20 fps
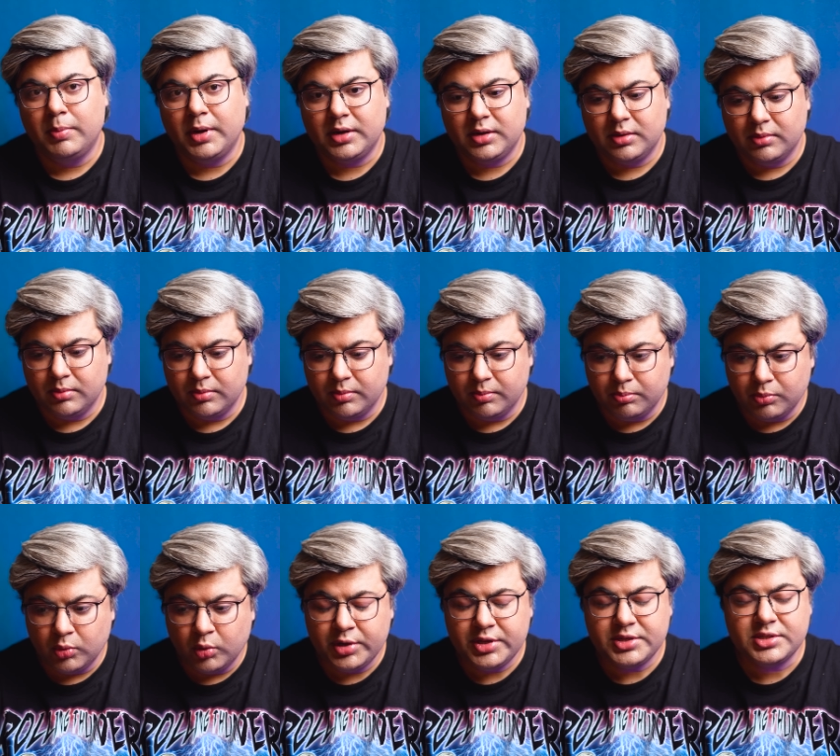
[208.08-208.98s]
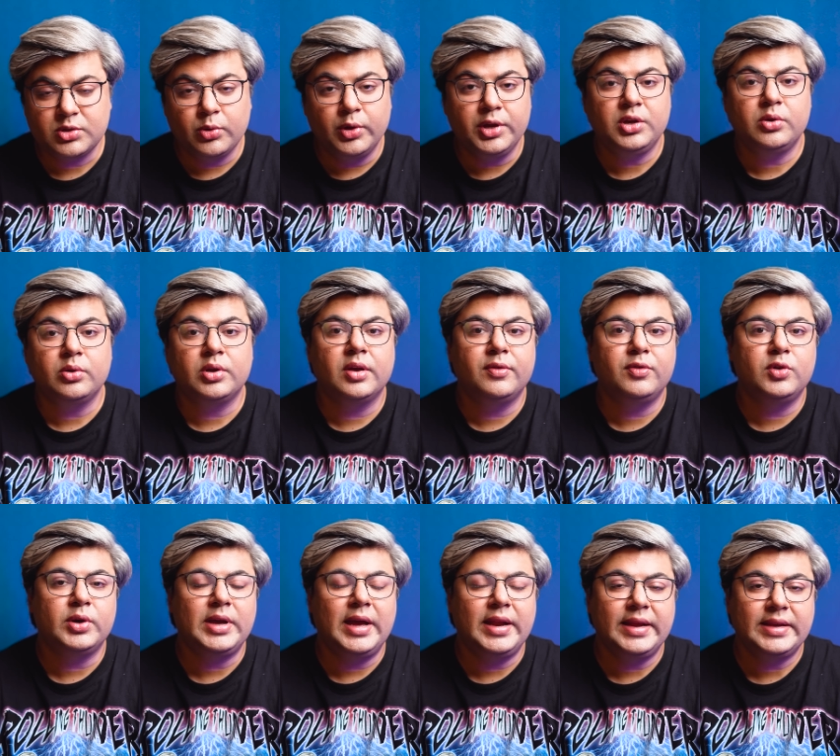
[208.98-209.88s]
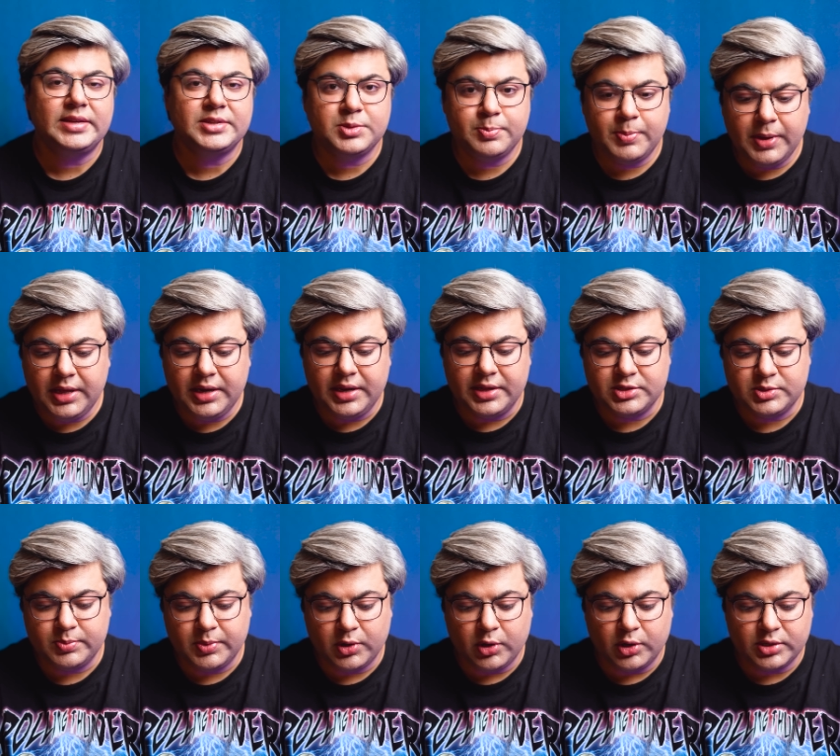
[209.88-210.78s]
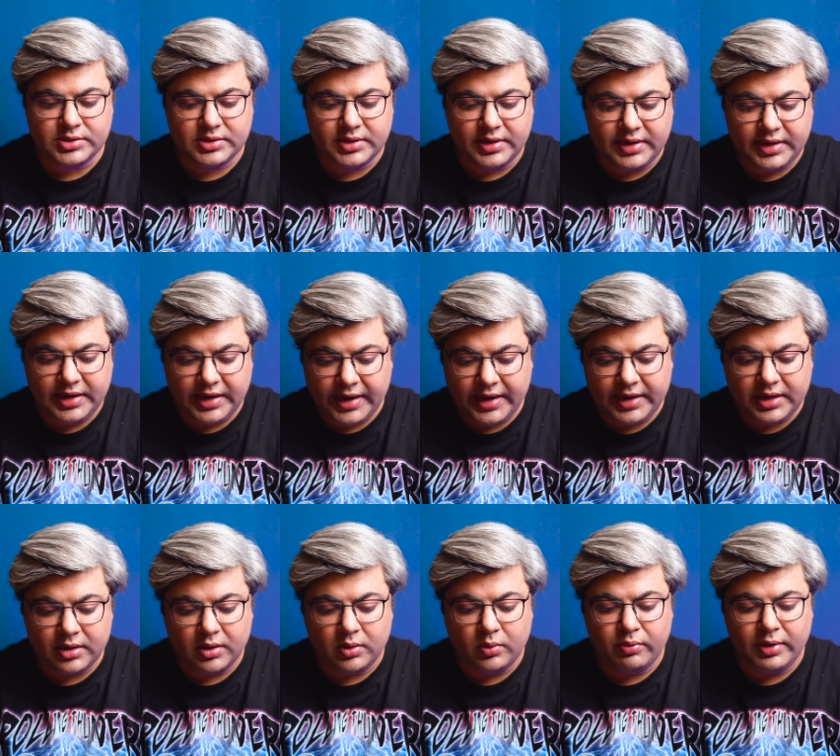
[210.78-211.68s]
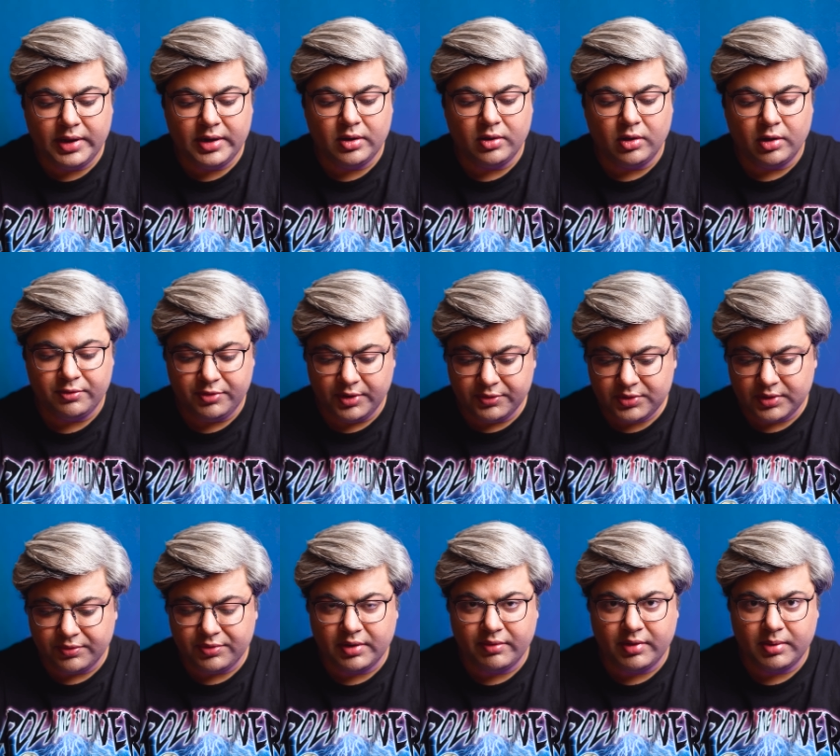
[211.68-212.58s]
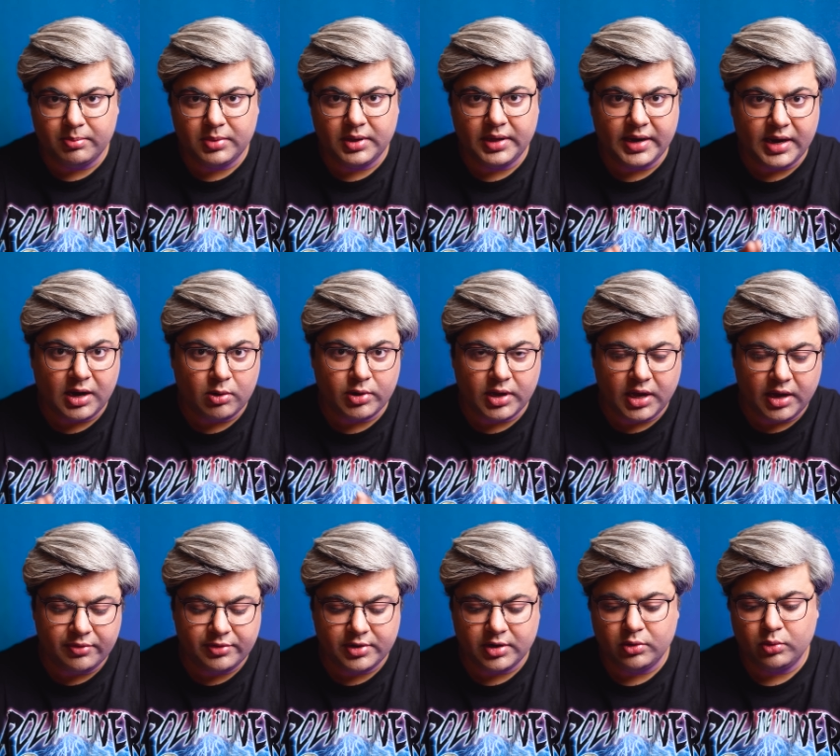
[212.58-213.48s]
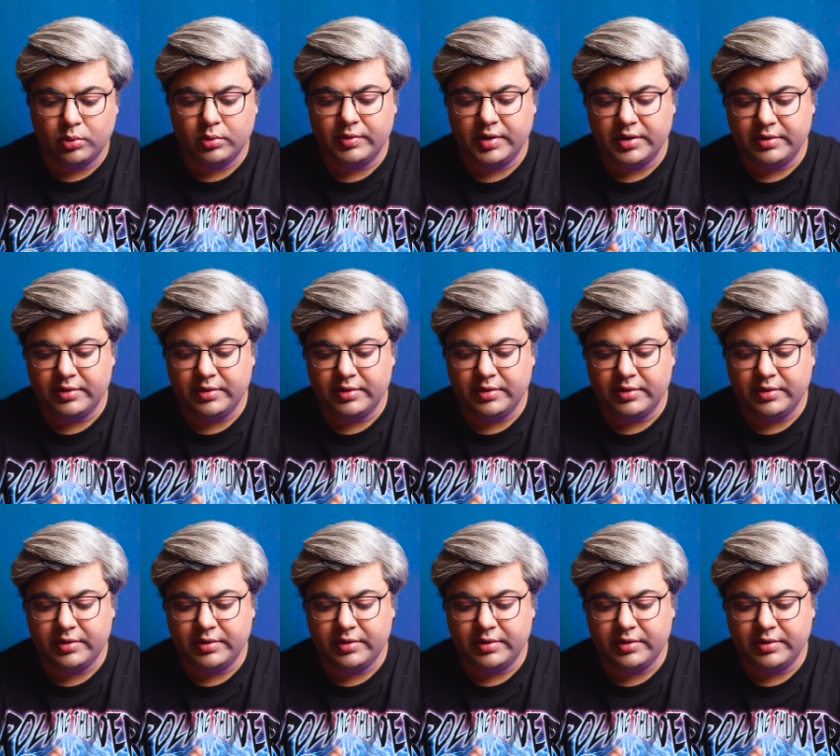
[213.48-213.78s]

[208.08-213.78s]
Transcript: but moon is going to give you an experience, because the date when on fifth of November around afternoon,